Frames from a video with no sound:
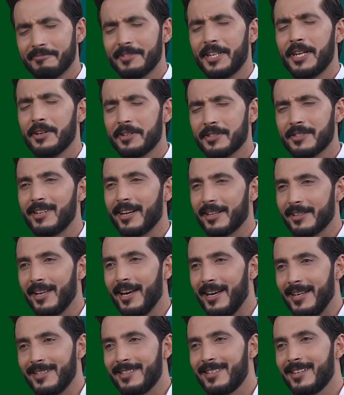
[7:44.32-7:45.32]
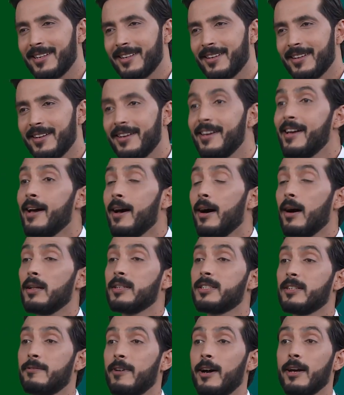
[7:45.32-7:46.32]
Looks like that.
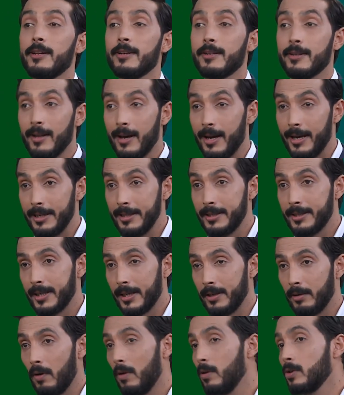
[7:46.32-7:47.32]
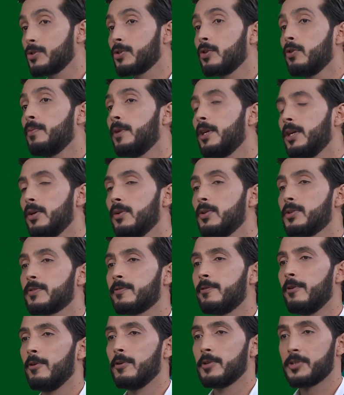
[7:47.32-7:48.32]
Ultraviolet light can also be used
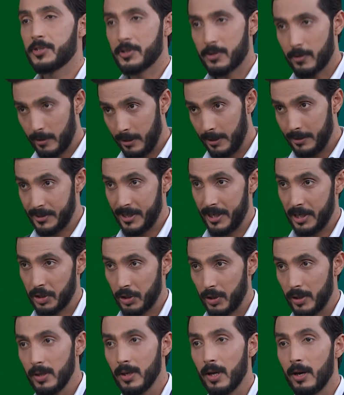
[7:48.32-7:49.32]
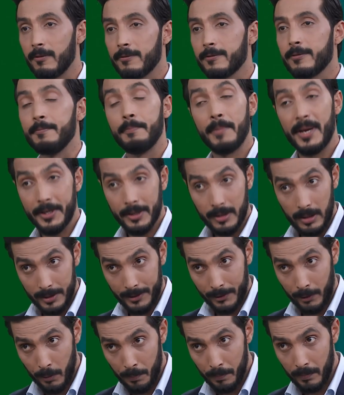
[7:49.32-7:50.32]
for sterilization of medical
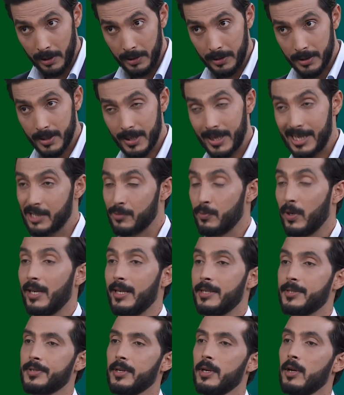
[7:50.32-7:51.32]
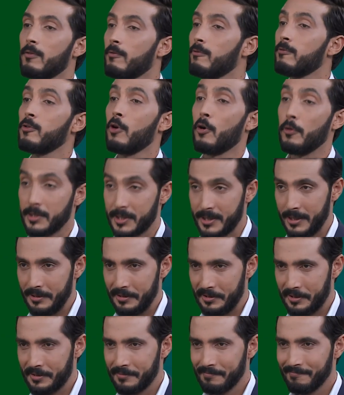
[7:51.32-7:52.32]
equipment as well as
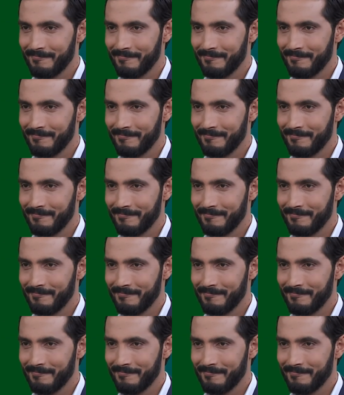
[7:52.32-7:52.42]
fluorescence.